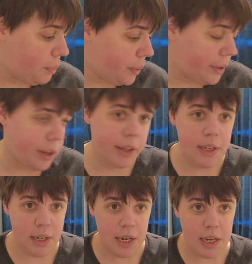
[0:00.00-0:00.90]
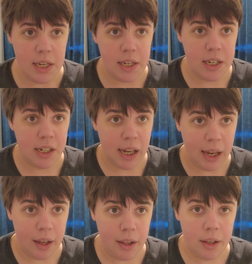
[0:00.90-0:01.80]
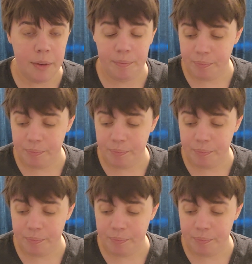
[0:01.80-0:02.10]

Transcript: when the seasons change,